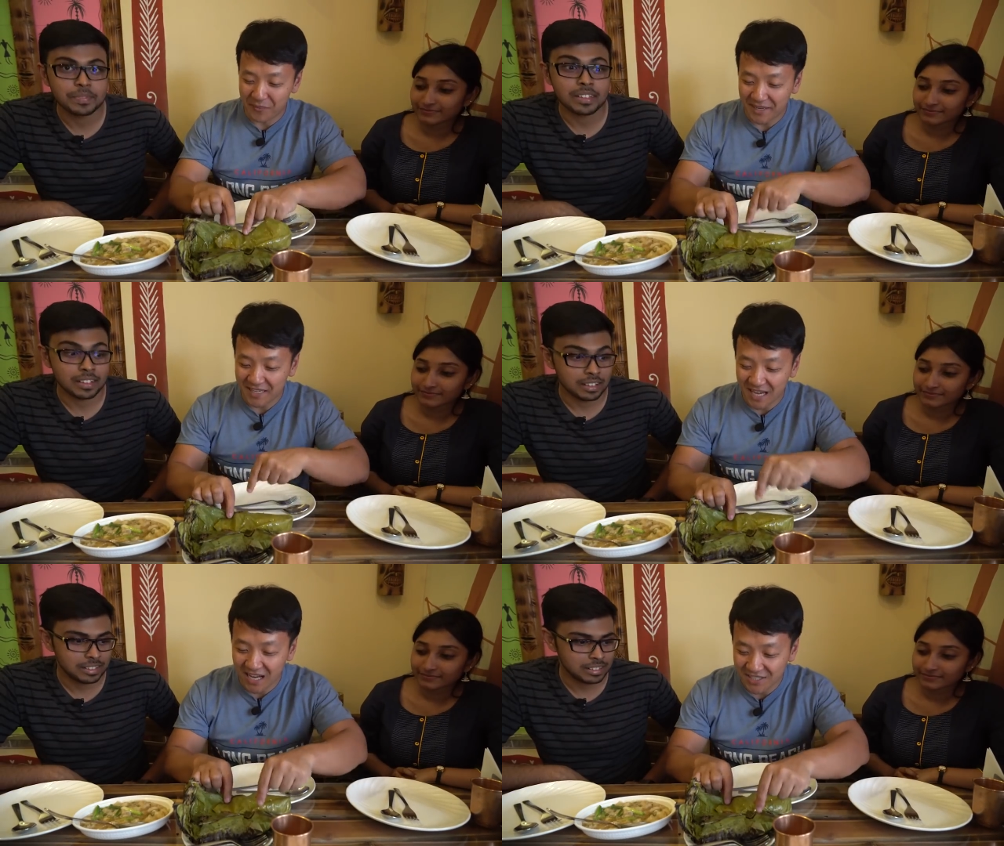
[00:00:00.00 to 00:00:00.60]
Speaker 1: my
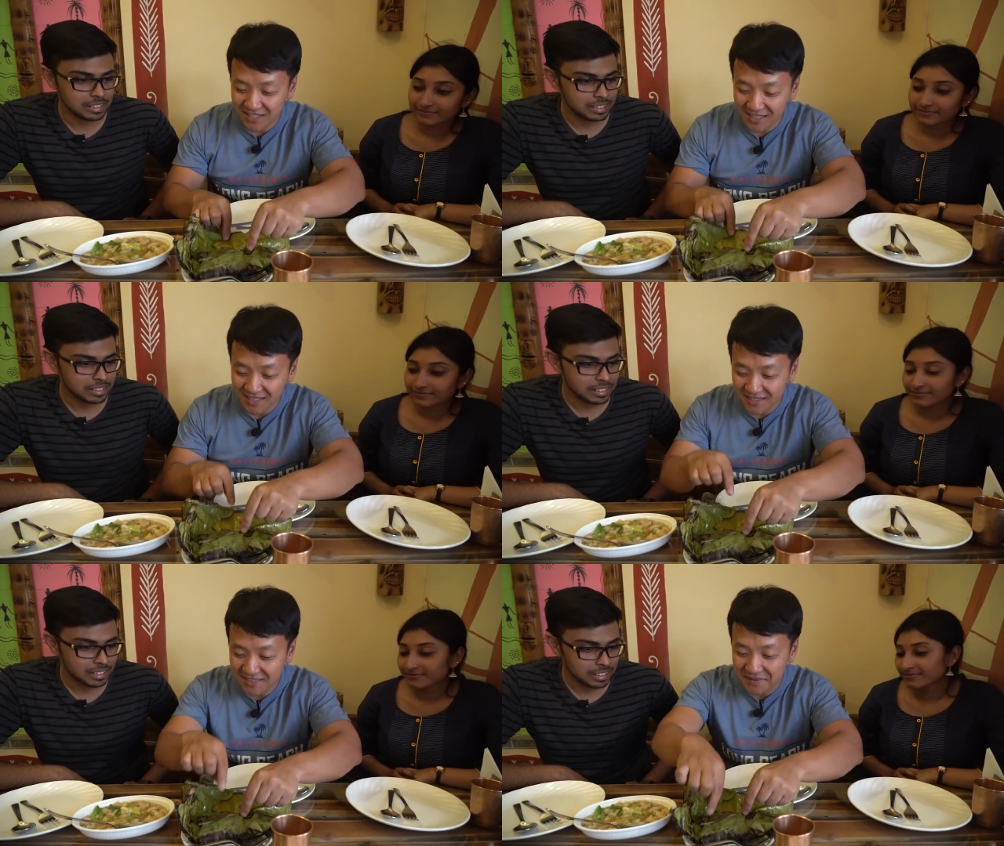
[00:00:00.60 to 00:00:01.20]
gosh, look at
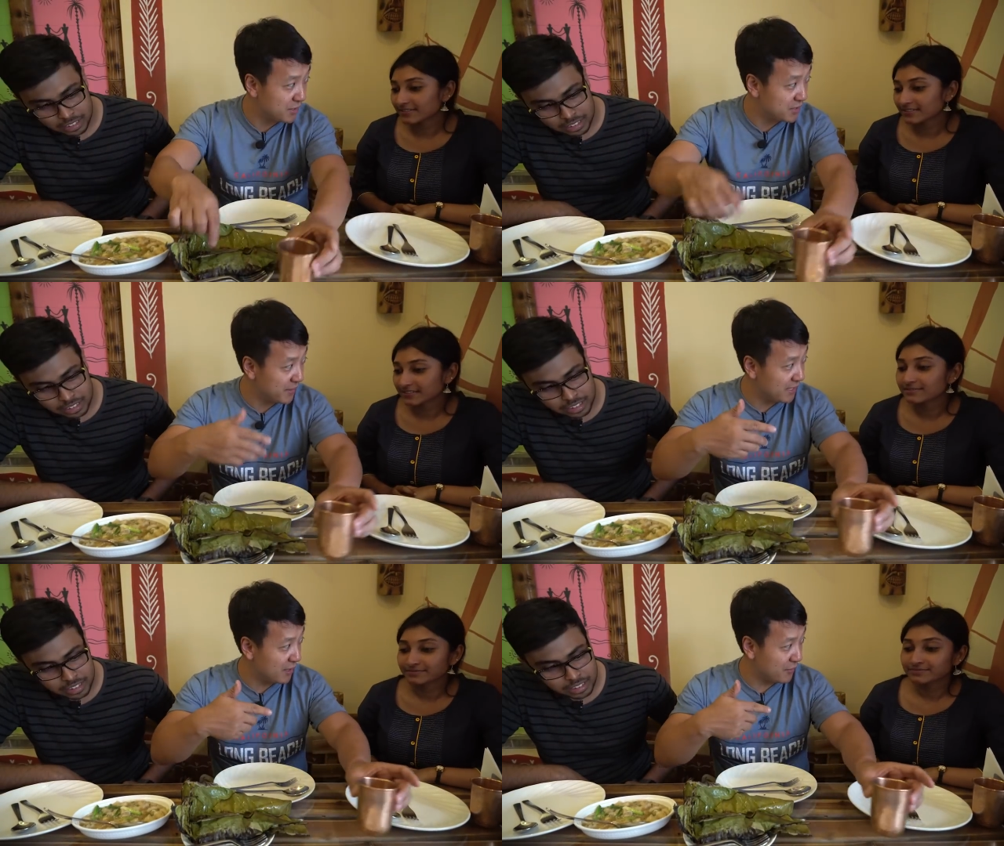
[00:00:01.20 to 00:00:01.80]
this. You smell
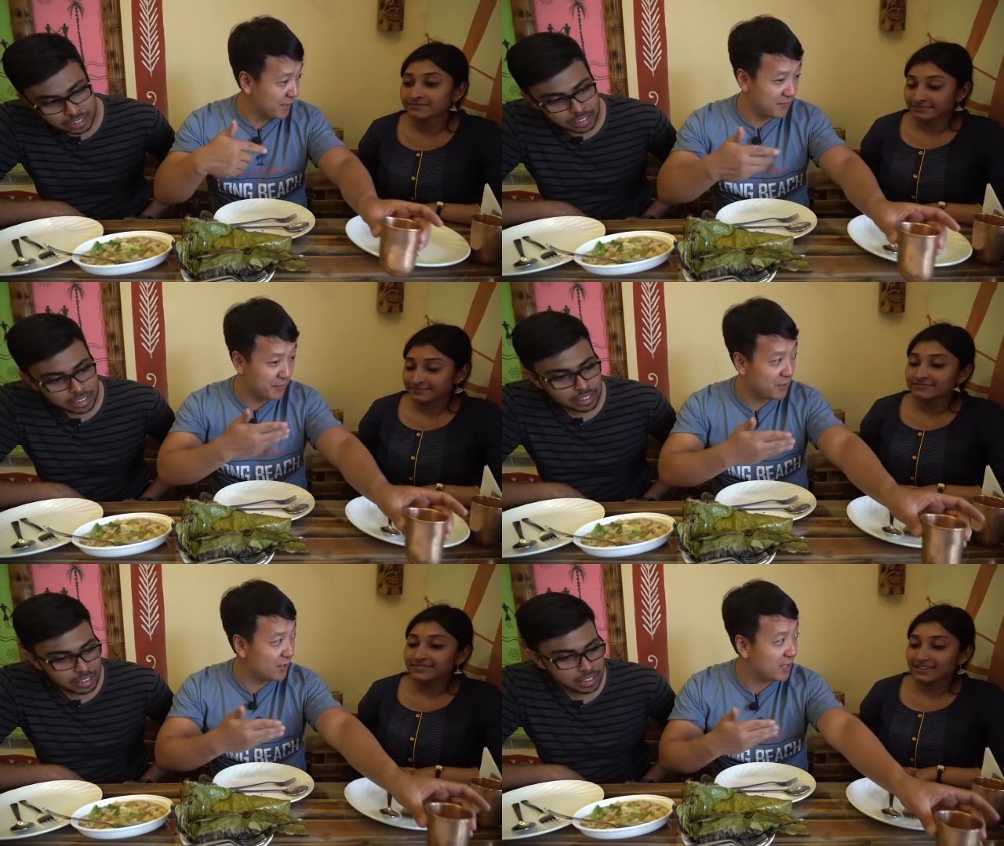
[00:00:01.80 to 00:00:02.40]
that already from
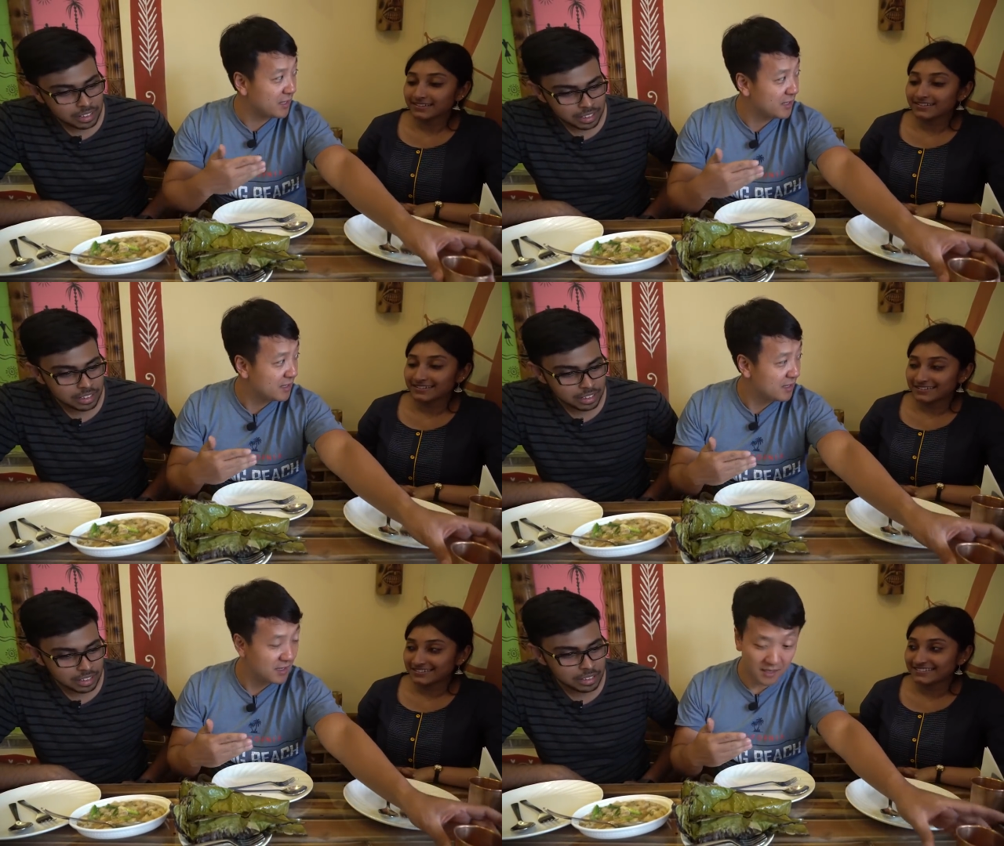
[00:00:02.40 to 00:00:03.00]
your end?
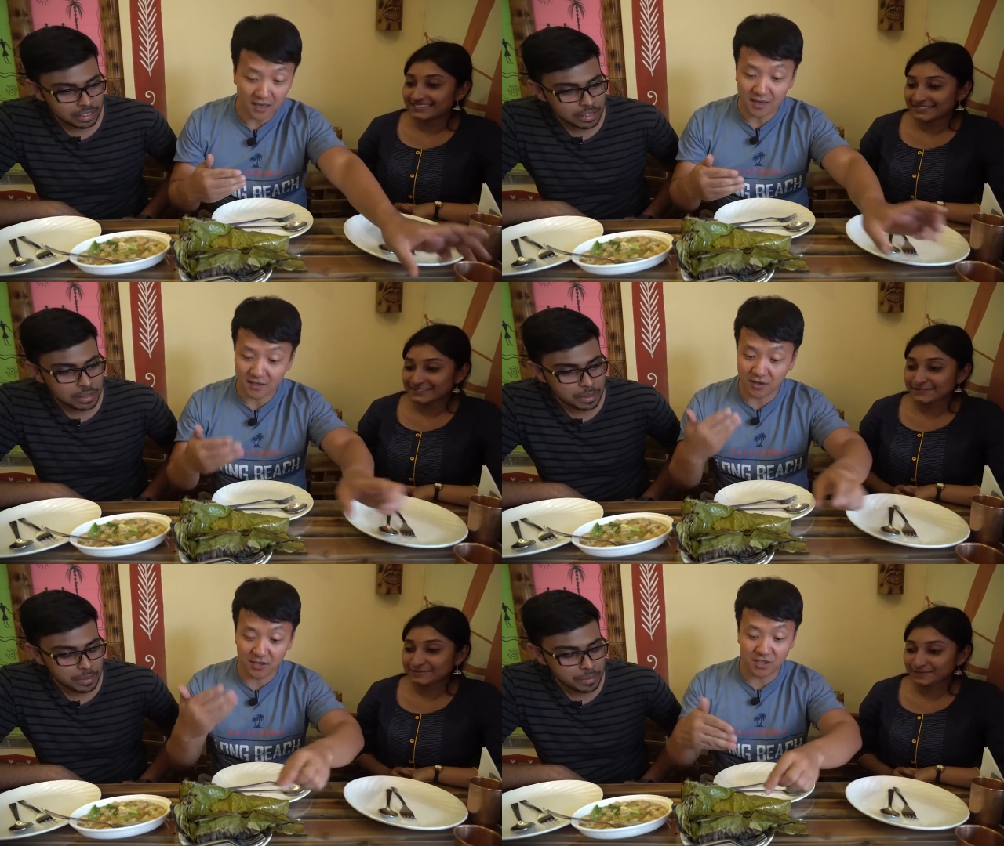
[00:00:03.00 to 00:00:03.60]
Yeah, it's
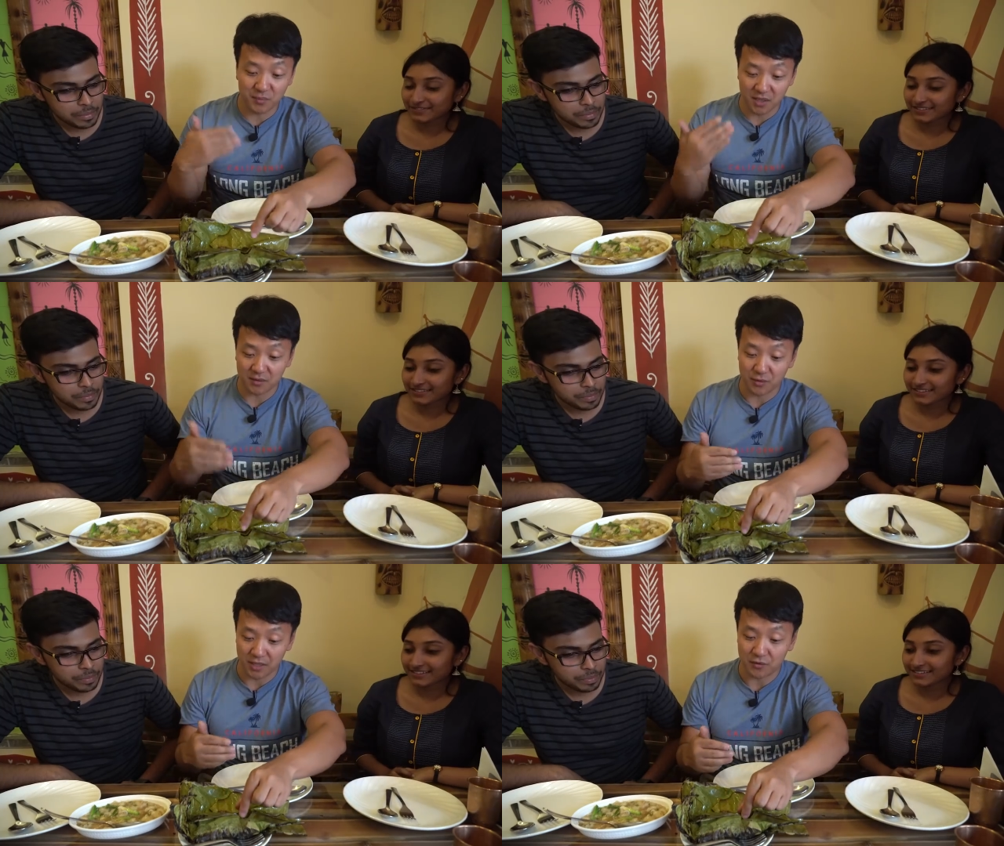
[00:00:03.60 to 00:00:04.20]
already smelling
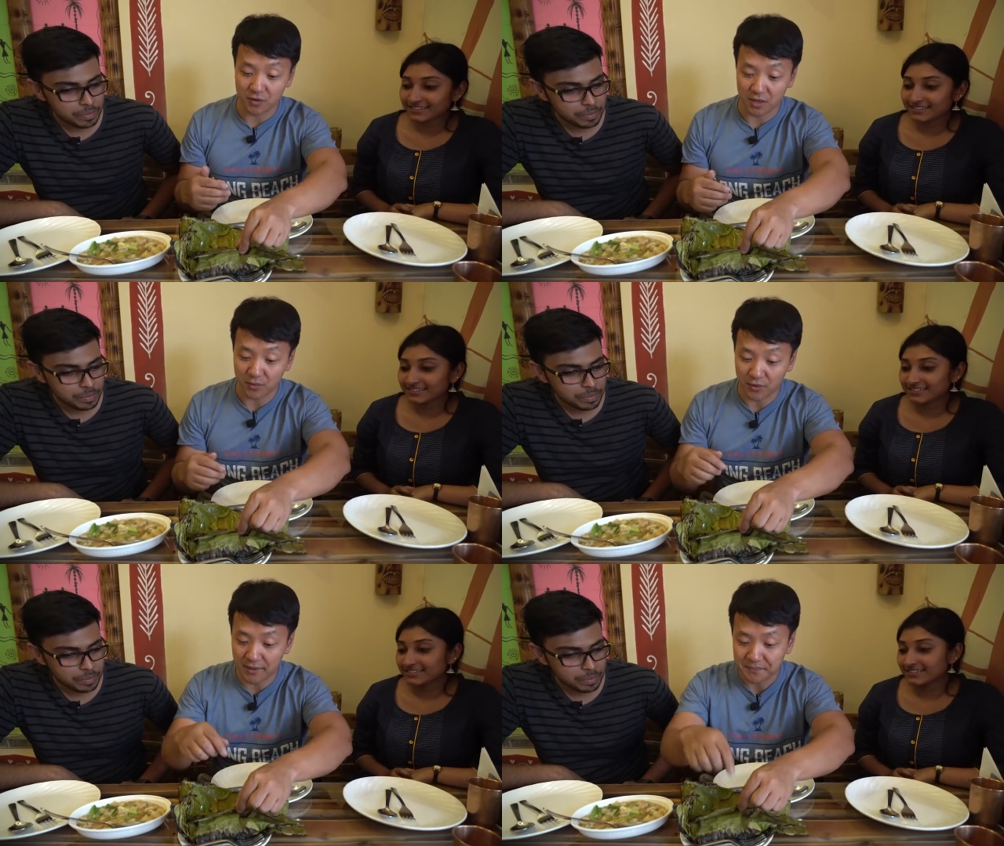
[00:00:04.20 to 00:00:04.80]
really incredible,
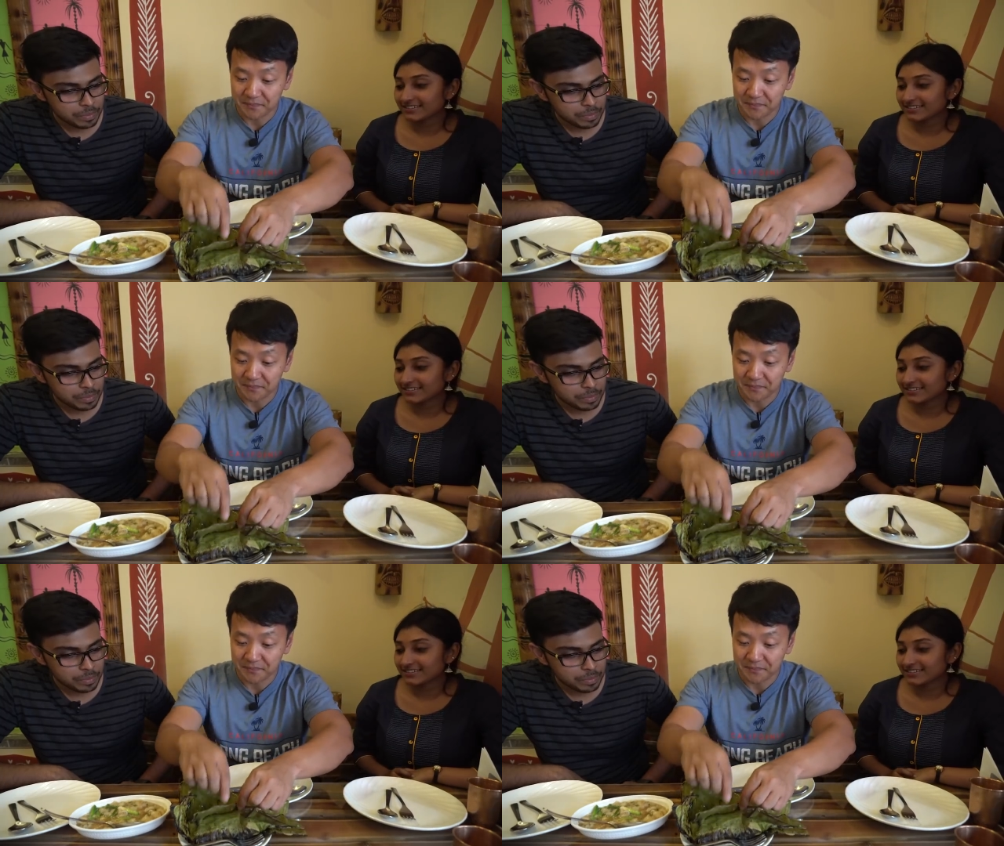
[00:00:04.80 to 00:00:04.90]
right?